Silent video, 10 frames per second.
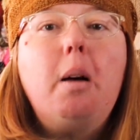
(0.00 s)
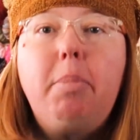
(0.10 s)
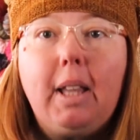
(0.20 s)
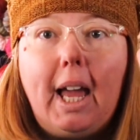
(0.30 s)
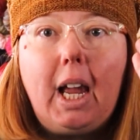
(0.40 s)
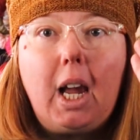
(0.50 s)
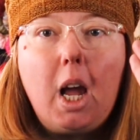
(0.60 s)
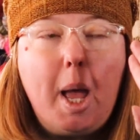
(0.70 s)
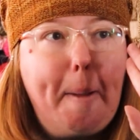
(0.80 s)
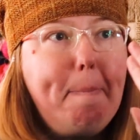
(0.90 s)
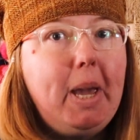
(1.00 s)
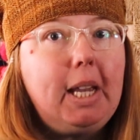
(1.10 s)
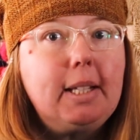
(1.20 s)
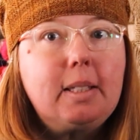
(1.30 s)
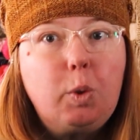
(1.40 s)
But like,
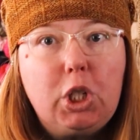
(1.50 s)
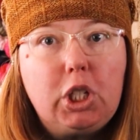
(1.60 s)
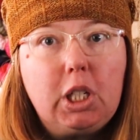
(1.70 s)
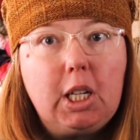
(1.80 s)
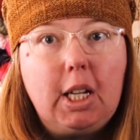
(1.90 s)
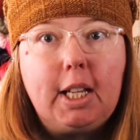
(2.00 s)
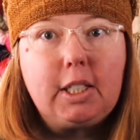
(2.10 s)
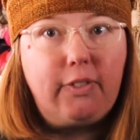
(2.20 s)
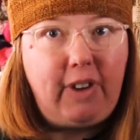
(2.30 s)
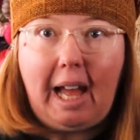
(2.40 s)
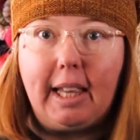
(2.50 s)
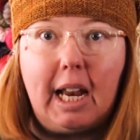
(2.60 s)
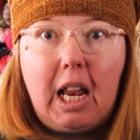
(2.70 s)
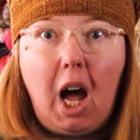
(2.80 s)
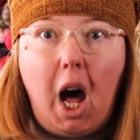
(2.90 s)
biggest, squishiest, fat
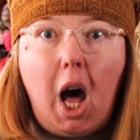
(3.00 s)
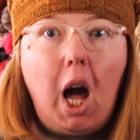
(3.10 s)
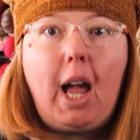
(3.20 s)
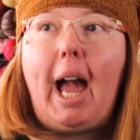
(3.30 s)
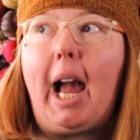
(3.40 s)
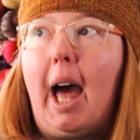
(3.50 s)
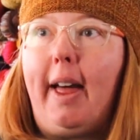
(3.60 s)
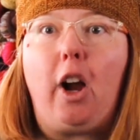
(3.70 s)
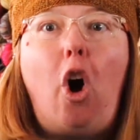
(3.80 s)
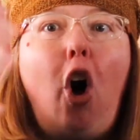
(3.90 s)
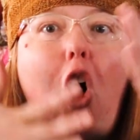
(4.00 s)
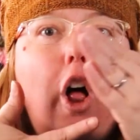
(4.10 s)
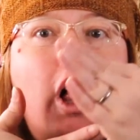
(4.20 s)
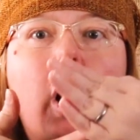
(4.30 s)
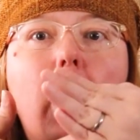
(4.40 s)
lady hug. I got like
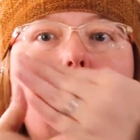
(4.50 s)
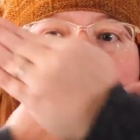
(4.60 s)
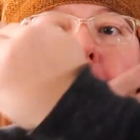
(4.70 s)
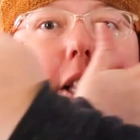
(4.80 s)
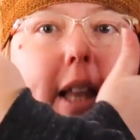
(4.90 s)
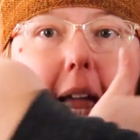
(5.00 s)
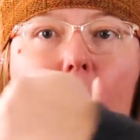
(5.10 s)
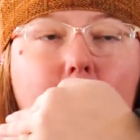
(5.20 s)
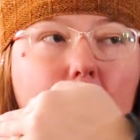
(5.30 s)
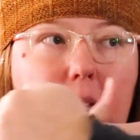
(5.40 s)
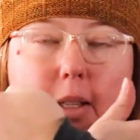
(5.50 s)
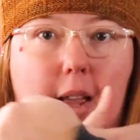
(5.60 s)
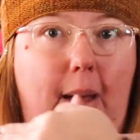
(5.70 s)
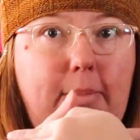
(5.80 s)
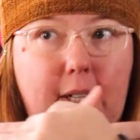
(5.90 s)
all of the like,
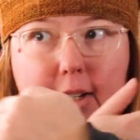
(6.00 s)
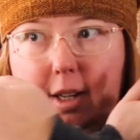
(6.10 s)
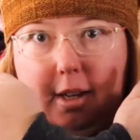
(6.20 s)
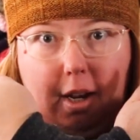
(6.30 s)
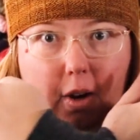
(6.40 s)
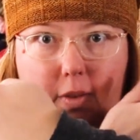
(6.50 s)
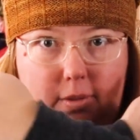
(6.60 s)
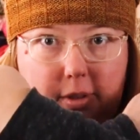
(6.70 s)
I'm, you know,